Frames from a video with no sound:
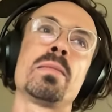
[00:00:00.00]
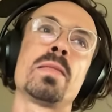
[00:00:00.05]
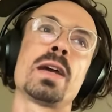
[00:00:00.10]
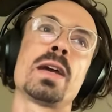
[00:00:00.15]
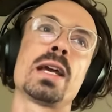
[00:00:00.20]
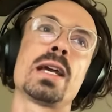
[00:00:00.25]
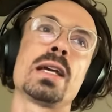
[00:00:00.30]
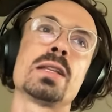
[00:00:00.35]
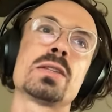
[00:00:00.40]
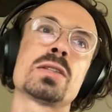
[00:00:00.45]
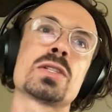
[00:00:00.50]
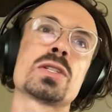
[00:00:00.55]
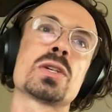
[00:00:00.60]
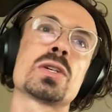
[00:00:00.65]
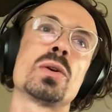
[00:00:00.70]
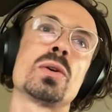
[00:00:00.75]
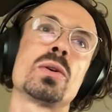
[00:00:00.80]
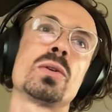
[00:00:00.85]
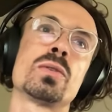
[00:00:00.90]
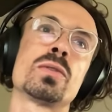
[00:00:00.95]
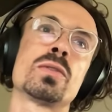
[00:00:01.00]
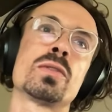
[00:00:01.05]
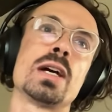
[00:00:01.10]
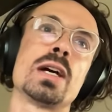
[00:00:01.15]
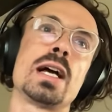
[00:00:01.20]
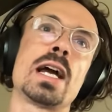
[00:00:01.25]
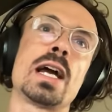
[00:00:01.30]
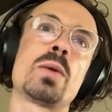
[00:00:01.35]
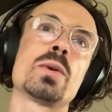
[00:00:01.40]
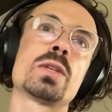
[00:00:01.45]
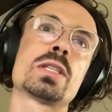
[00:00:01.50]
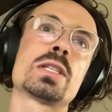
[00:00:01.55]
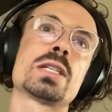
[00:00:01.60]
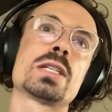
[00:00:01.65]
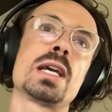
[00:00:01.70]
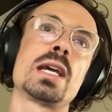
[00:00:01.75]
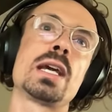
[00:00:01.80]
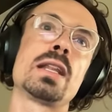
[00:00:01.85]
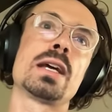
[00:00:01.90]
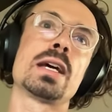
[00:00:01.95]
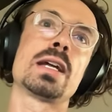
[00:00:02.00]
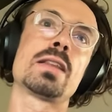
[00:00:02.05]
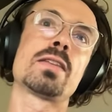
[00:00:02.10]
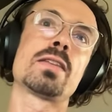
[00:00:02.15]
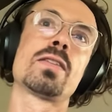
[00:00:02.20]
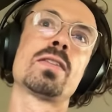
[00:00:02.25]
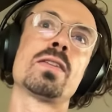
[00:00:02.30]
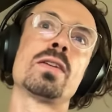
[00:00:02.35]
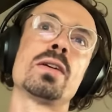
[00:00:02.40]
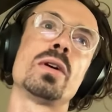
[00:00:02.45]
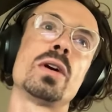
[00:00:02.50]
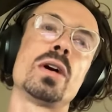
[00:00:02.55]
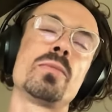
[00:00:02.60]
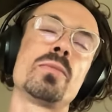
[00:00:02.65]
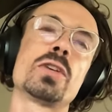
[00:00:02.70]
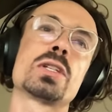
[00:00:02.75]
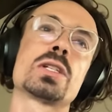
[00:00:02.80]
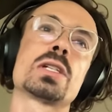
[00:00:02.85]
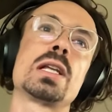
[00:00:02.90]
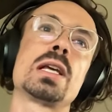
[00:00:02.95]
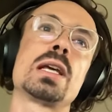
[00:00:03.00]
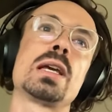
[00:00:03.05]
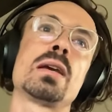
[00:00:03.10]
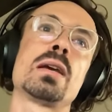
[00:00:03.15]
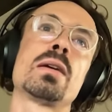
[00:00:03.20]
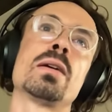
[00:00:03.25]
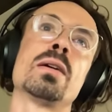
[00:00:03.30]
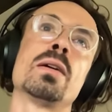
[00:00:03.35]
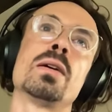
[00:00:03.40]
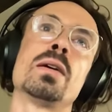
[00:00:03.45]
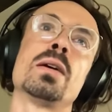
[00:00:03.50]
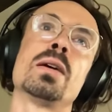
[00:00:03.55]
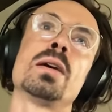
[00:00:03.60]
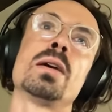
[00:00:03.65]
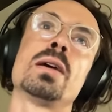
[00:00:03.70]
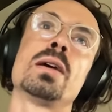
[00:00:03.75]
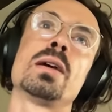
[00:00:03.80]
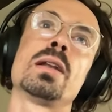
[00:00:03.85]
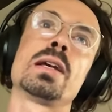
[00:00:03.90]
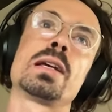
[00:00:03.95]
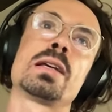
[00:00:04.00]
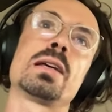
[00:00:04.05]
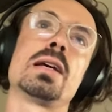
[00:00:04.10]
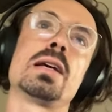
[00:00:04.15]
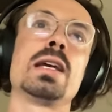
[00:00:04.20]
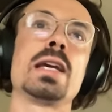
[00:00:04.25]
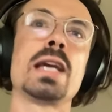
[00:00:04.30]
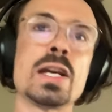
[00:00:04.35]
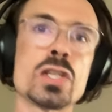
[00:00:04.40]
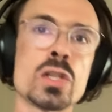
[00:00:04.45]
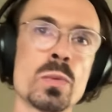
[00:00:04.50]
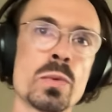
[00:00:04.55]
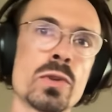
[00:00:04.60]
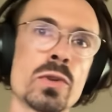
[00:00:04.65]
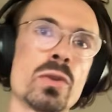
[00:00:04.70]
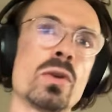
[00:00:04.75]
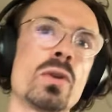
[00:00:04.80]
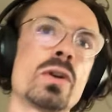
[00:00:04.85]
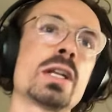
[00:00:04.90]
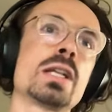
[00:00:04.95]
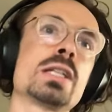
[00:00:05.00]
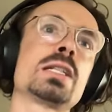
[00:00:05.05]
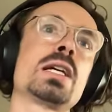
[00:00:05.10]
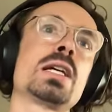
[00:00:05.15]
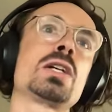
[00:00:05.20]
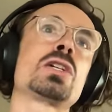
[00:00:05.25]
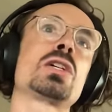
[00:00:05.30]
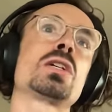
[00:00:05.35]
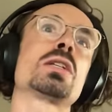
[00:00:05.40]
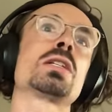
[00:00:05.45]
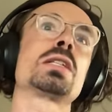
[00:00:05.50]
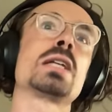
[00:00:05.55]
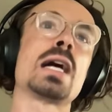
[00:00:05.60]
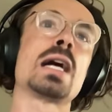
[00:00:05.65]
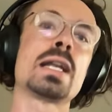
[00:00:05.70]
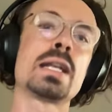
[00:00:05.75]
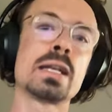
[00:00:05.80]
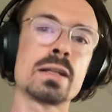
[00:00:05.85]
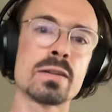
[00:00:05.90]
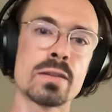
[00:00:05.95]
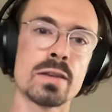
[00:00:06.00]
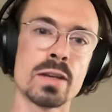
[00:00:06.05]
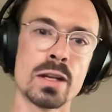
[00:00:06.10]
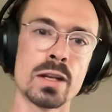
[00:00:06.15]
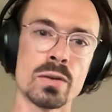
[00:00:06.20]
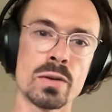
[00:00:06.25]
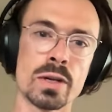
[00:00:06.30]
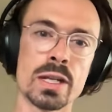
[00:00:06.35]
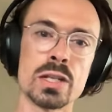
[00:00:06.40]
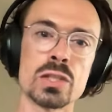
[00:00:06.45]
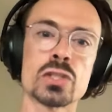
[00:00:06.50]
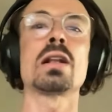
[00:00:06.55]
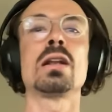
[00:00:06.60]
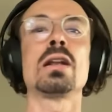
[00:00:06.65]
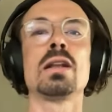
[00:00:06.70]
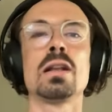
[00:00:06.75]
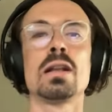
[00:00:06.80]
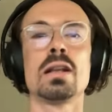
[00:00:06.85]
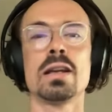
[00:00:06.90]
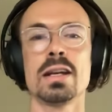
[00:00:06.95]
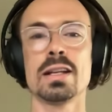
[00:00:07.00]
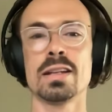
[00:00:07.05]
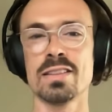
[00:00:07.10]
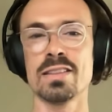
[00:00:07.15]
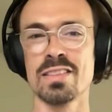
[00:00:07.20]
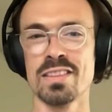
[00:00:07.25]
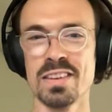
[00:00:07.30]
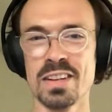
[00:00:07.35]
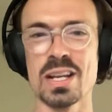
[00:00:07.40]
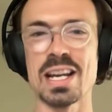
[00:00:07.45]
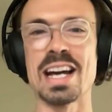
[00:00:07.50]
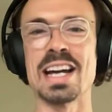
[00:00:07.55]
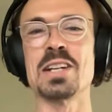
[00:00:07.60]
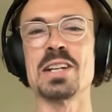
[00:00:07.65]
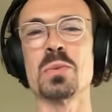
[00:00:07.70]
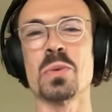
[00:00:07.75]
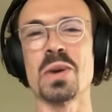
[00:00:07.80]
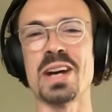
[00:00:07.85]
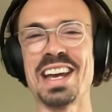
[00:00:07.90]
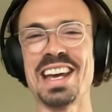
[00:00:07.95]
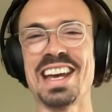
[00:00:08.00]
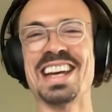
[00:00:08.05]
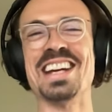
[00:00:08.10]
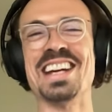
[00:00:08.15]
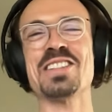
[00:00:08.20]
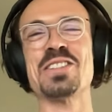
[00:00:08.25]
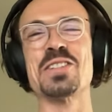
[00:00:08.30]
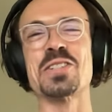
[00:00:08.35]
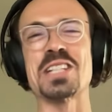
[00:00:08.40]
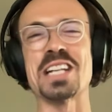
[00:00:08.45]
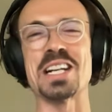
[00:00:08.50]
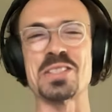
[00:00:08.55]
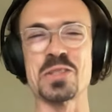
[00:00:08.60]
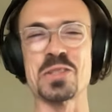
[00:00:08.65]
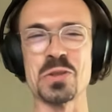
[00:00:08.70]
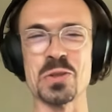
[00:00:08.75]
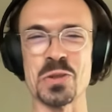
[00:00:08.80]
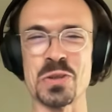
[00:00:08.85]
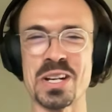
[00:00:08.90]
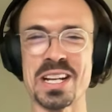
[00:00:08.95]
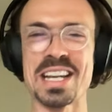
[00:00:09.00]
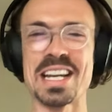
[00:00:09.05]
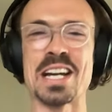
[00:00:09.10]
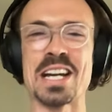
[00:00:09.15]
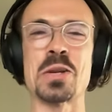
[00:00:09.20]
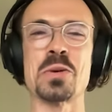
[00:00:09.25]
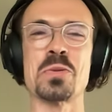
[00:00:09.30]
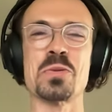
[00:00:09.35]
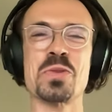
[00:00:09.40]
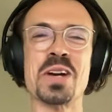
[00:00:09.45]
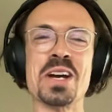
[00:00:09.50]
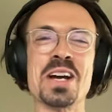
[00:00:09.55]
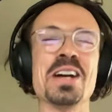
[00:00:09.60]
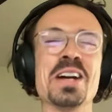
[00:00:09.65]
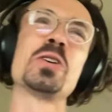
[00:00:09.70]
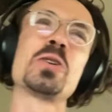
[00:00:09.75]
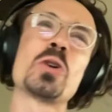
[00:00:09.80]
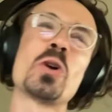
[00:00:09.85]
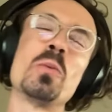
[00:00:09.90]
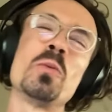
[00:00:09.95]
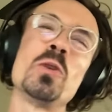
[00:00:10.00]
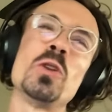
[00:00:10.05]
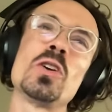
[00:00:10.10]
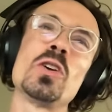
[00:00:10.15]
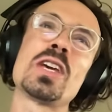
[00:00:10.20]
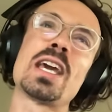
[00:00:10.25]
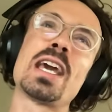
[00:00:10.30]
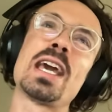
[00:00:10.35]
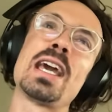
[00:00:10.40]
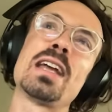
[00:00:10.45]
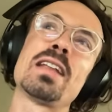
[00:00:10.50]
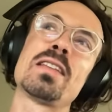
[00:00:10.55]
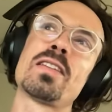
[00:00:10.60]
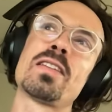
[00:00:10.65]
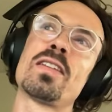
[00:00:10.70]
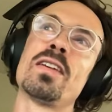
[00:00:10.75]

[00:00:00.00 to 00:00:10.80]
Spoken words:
And so I would say that obviously engaging with the organization, starting in a gentle and kind way to start to kind of communicate